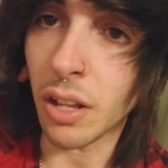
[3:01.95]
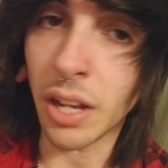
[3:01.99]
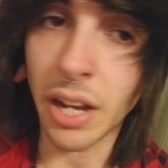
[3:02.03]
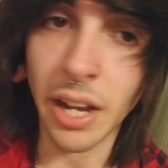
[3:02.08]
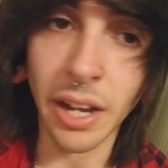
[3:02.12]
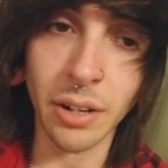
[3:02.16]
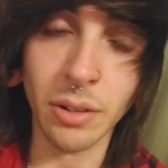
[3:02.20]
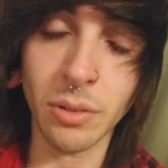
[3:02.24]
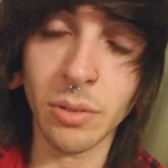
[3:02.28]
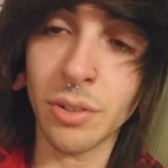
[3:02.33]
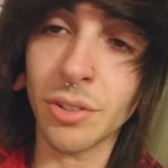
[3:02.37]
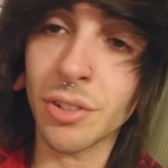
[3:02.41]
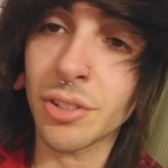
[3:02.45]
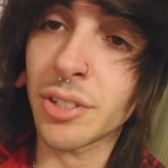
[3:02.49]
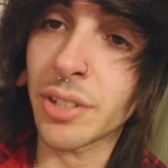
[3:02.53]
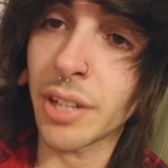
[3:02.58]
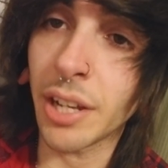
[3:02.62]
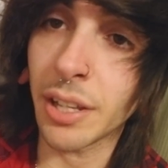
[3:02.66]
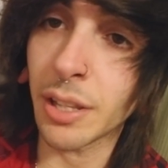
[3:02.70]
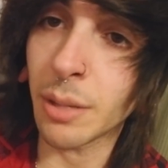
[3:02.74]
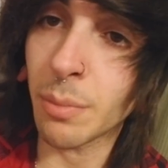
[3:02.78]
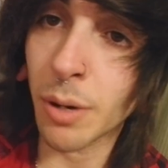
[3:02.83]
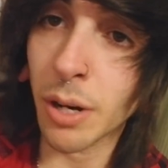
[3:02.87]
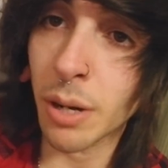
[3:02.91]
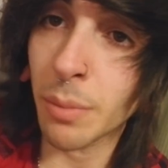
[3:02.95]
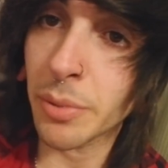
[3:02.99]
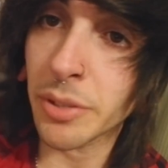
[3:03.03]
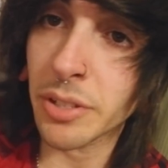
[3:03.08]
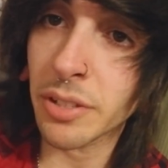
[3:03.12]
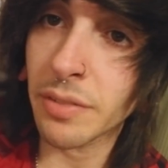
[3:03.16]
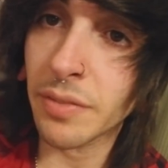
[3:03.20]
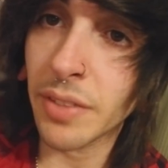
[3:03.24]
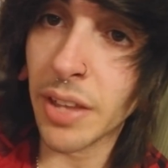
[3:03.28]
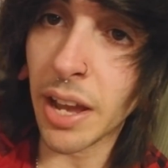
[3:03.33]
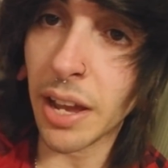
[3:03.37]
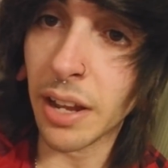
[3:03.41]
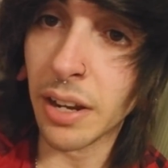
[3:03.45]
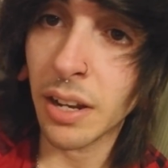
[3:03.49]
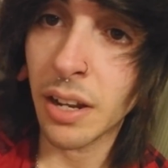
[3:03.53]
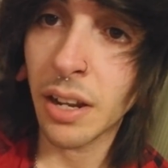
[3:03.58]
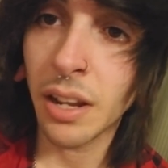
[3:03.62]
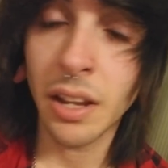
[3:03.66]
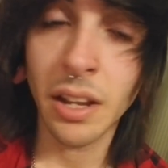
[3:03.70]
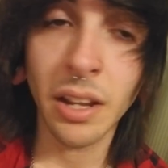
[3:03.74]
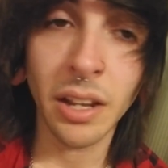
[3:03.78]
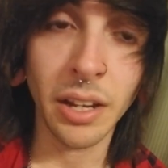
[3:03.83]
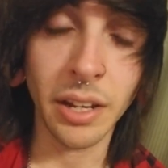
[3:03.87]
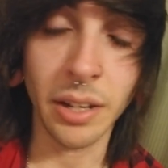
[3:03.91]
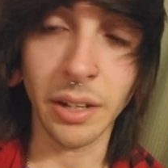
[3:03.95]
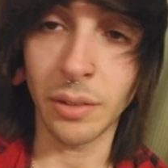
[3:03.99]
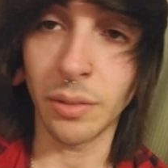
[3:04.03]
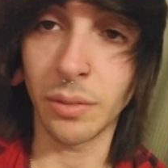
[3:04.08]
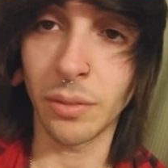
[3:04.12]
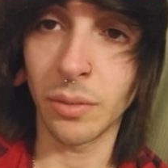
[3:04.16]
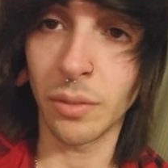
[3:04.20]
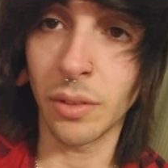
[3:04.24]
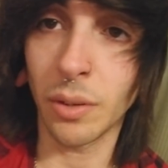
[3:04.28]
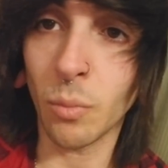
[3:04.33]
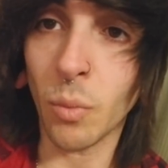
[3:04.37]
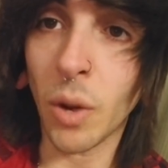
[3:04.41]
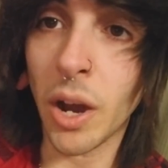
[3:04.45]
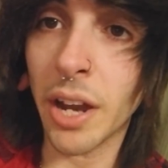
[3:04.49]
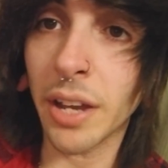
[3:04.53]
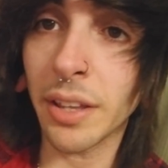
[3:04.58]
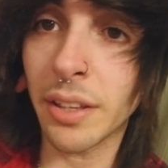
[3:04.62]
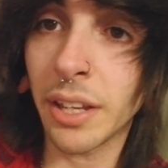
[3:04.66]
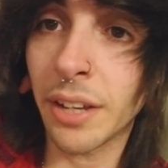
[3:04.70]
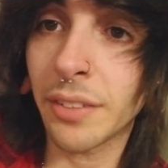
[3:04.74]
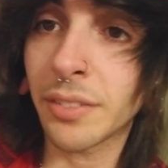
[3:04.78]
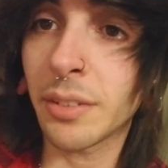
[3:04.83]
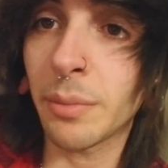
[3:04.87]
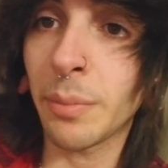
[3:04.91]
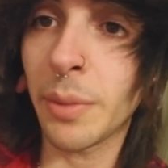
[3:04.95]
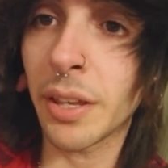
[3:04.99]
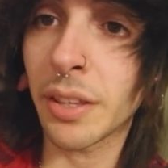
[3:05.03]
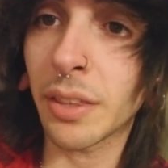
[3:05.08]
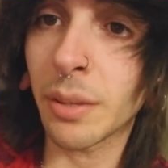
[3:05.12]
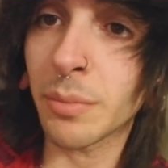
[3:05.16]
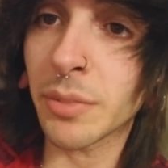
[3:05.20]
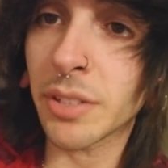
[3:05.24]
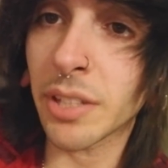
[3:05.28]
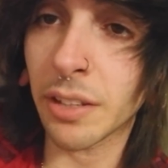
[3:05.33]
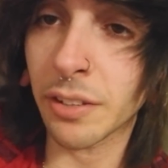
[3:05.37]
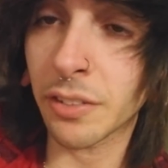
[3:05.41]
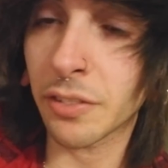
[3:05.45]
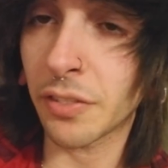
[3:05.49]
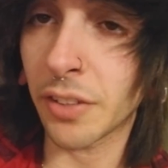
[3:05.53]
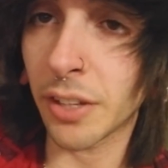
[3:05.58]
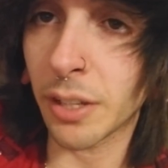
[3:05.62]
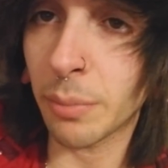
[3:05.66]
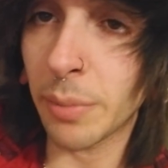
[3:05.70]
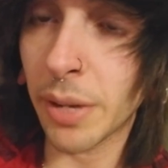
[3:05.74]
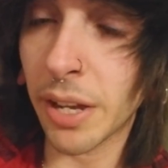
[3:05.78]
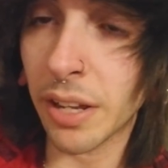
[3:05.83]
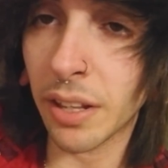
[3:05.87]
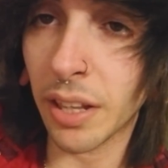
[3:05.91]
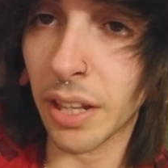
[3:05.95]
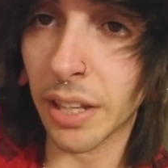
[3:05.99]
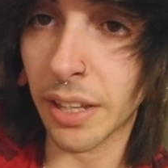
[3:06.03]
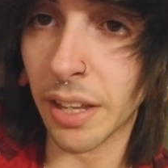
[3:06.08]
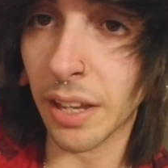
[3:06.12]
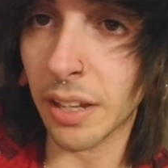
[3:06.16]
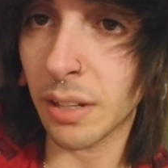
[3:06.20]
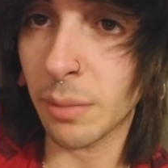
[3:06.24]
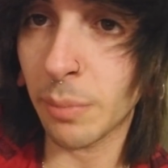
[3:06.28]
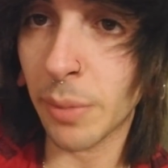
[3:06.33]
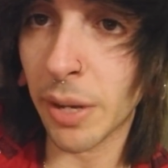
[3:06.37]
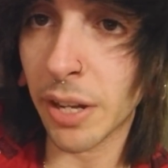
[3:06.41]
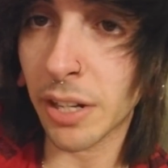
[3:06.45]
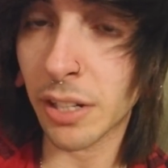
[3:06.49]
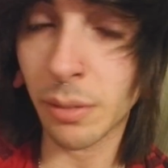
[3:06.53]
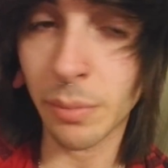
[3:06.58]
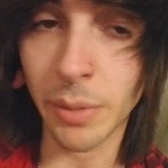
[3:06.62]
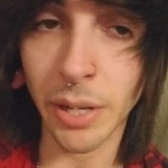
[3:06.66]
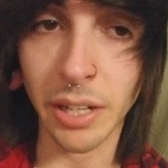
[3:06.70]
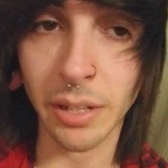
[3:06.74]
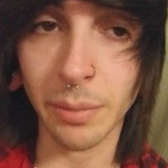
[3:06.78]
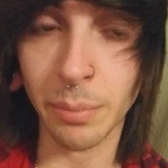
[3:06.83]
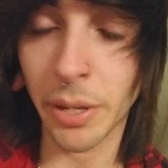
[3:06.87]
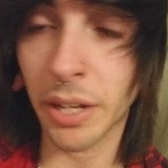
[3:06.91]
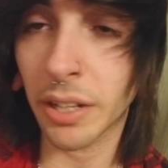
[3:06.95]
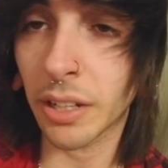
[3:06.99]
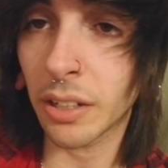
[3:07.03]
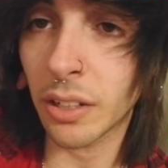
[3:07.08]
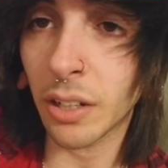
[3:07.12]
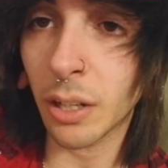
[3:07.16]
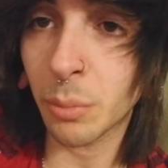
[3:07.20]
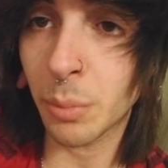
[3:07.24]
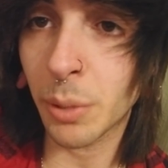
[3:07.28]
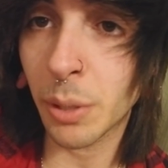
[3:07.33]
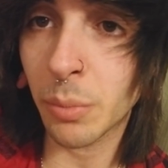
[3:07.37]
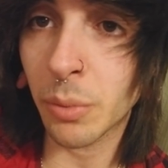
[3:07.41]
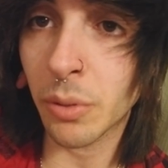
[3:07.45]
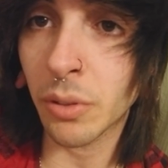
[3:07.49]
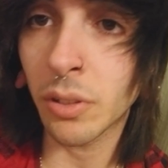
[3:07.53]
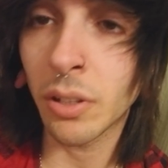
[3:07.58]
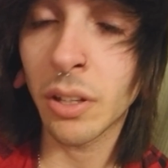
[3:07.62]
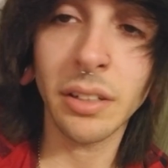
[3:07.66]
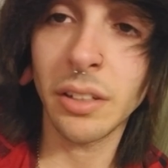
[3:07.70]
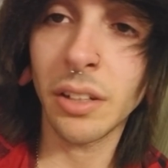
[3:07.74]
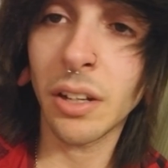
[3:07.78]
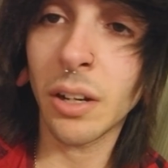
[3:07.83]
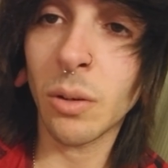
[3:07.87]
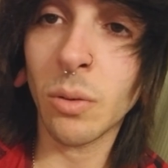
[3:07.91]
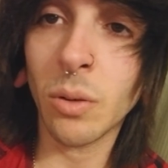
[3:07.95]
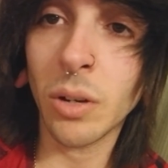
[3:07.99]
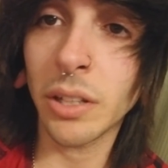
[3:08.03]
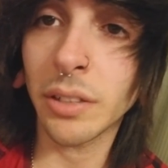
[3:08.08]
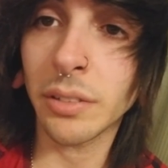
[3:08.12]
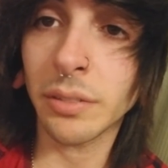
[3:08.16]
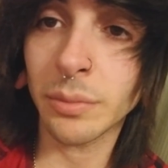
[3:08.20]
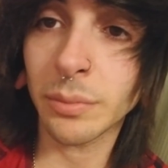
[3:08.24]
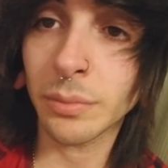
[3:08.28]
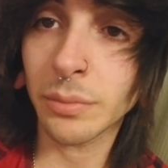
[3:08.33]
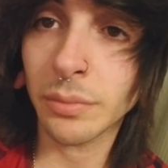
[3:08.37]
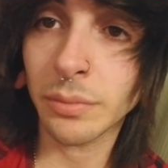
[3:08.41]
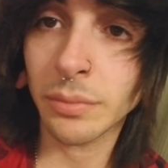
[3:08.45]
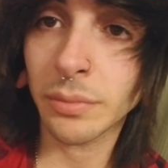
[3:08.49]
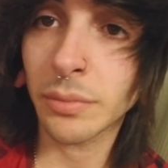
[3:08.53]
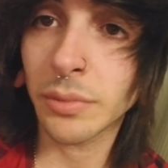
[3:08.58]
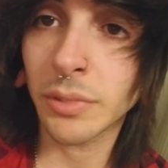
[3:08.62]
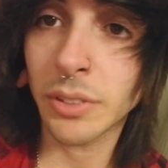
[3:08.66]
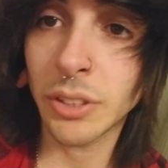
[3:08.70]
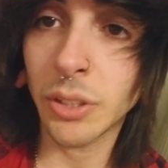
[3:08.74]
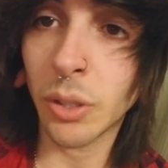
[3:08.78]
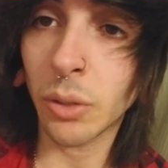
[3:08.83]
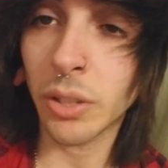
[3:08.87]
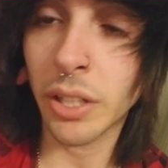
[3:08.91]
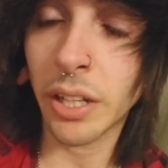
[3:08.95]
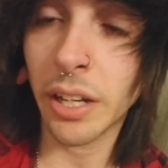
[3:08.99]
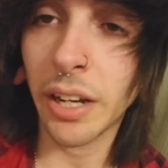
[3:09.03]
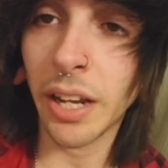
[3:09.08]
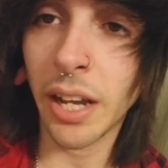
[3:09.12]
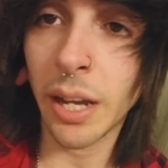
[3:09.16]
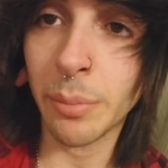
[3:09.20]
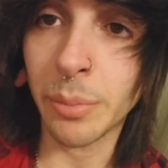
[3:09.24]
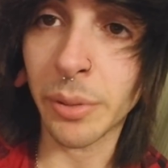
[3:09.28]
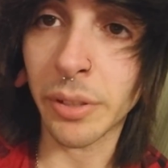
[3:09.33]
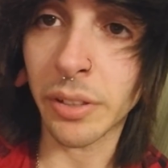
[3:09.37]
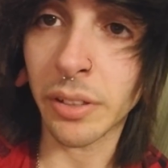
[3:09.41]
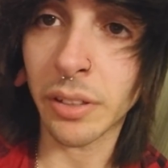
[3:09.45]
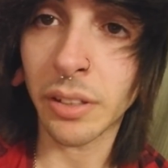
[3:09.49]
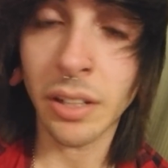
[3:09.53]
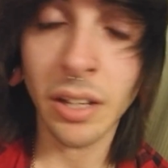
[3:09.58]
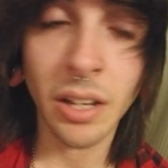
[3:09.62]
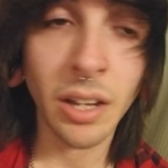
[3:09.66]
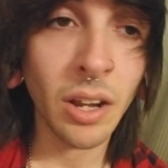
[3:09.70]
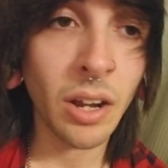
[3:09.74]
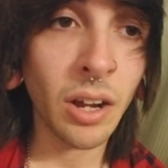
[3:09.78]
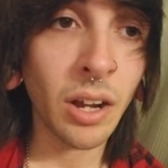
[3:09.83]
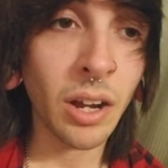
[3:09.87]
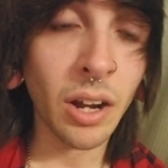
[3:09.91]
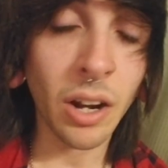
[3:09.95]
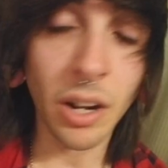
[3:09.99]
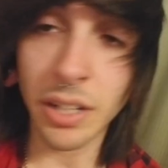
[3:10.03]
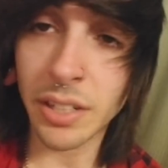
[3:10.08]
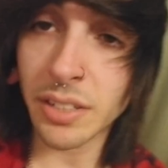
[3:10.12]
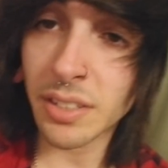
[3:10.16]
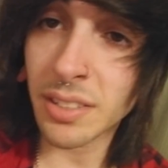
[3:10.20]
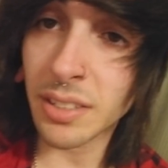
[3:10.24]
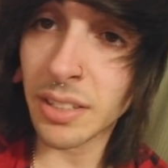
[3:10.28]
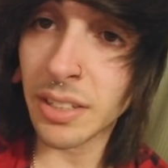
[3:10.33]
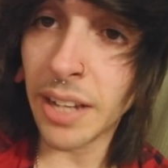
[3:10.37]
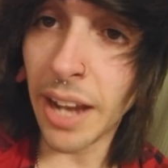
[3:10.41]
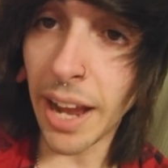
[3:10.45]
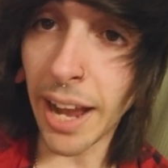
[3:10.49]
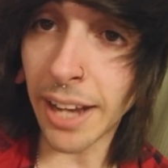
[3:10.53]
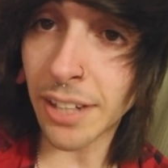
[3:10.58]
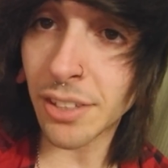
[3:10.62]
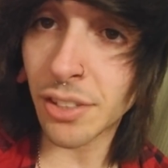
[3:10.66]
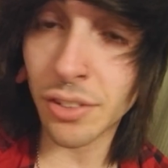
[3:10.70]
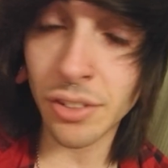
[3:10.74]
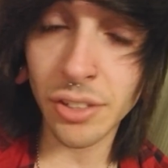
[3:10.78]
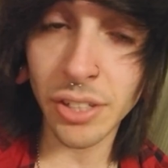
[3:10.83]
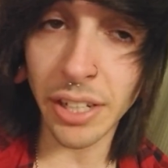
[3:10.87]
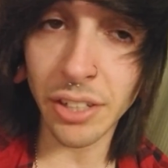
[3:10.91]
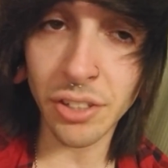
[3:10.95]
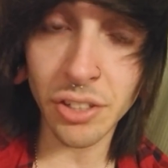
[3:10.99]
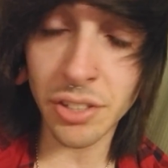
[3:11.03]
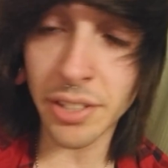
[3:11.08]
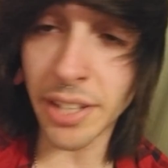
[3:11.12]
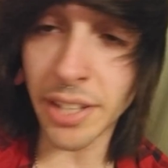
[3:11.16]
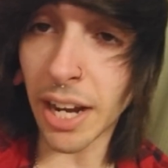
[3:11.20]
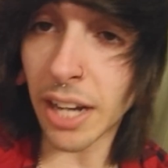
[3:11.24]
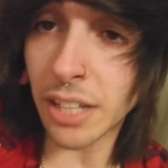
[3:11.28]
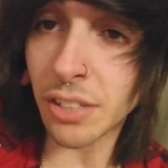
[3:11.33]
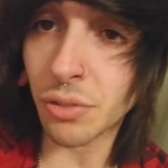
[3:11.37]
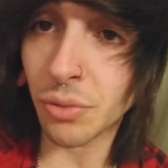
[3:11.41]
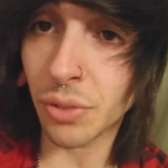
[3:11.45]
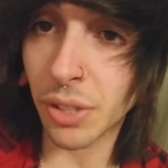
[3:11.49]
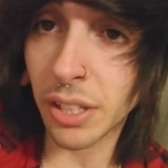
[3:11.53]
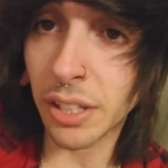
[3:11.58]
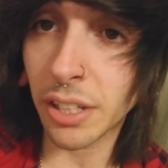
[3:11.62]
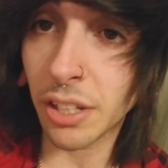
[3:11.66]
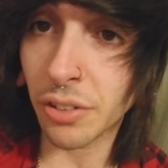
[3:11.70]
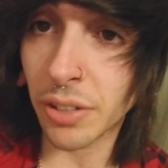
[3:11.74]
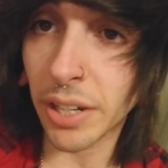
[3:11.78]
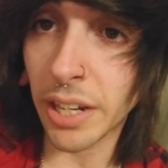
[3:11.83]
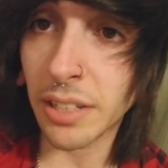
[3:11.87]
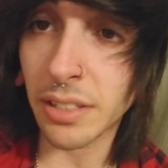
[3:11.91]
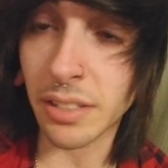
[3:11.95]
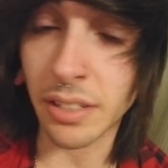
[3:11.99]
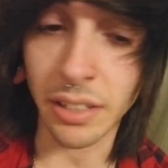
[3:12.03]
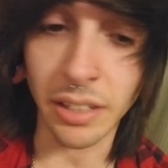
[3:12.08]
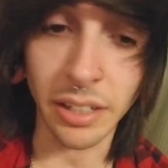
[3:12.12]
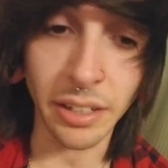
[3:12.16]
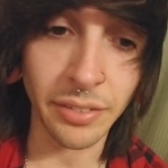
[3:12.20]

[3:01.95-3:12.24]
I don't understand the purpose of that and why they have to make themselves feel any better by picking on people. You know what? Don't let it happen. Honestly, just act really crazy.